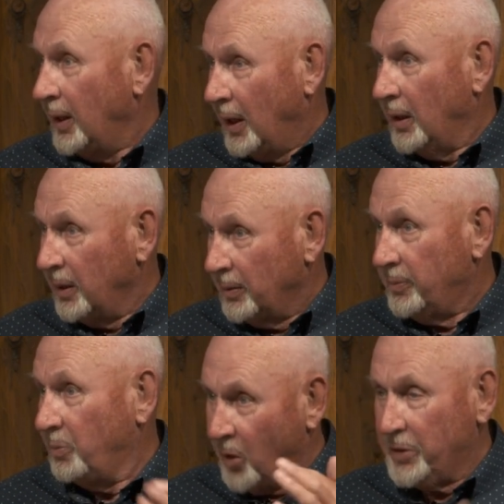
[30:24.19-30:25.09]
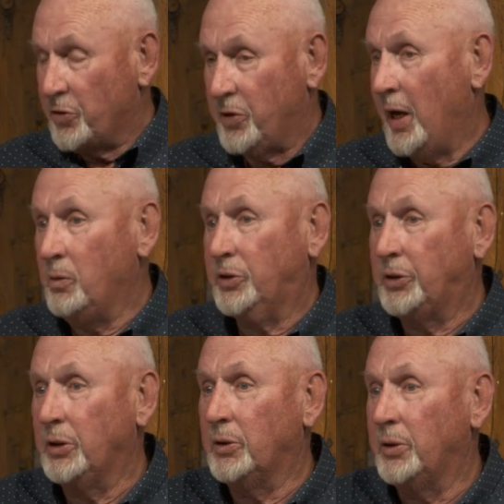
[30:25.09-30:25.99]
uh, what is now
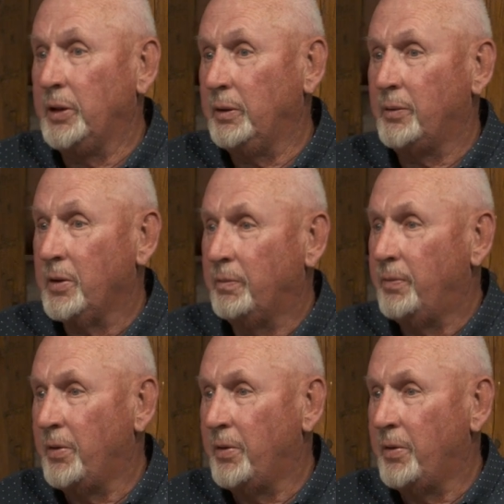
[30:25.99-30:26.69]
still the, the,